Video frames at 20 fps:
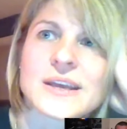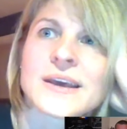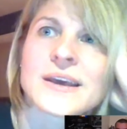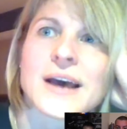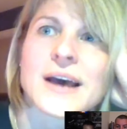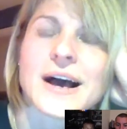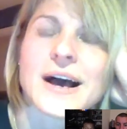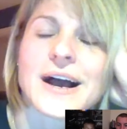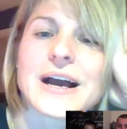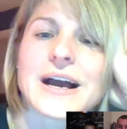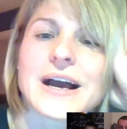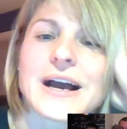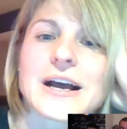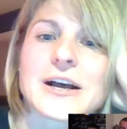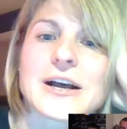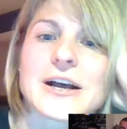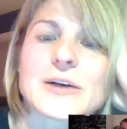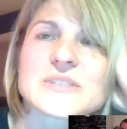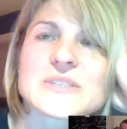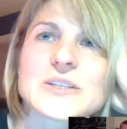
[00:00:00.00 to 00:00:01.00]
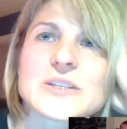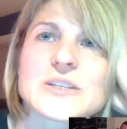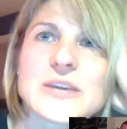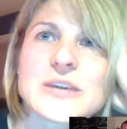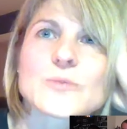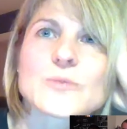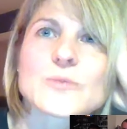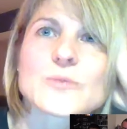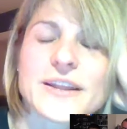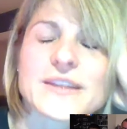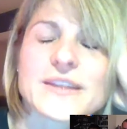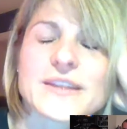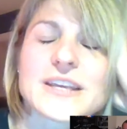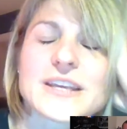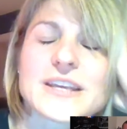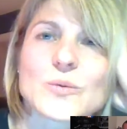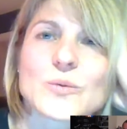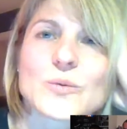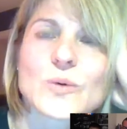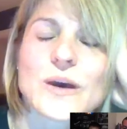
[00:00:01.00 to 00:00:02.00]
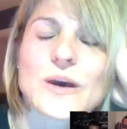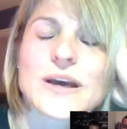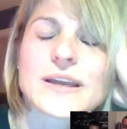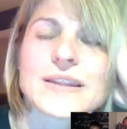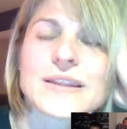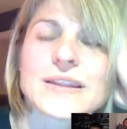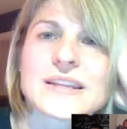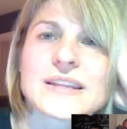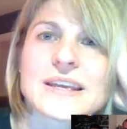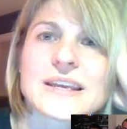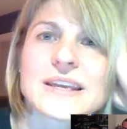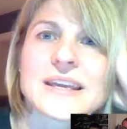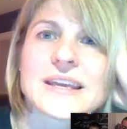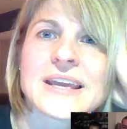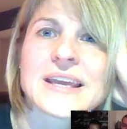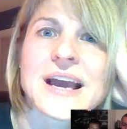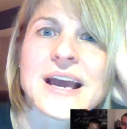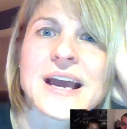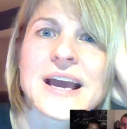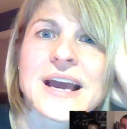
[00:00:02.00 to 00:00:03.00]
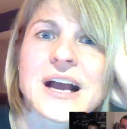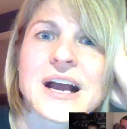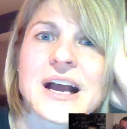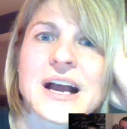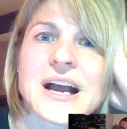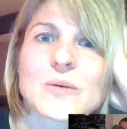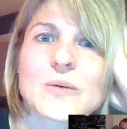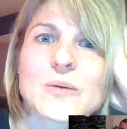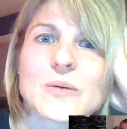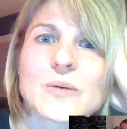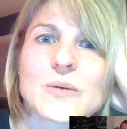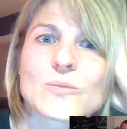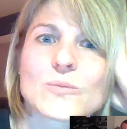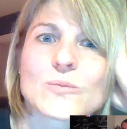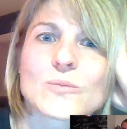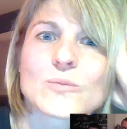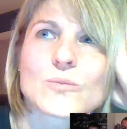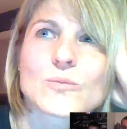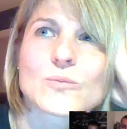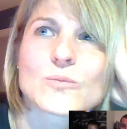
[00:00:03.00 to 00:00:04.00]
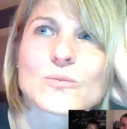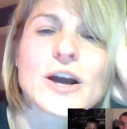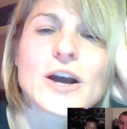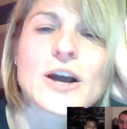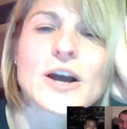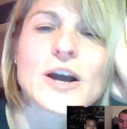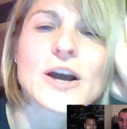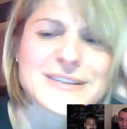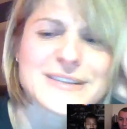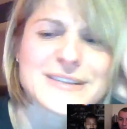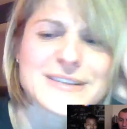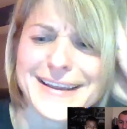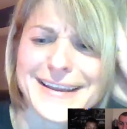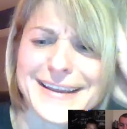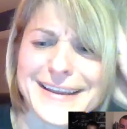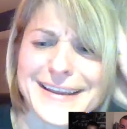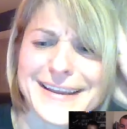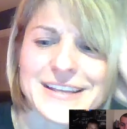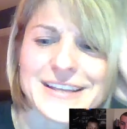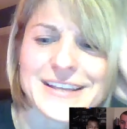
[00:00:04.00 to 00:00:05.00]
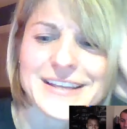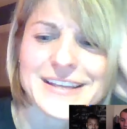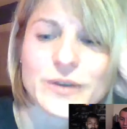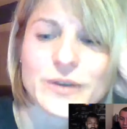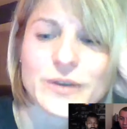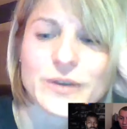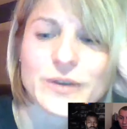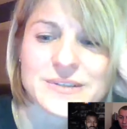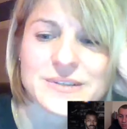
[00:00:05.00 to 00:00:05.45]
So he won the raw and took second in the equipped.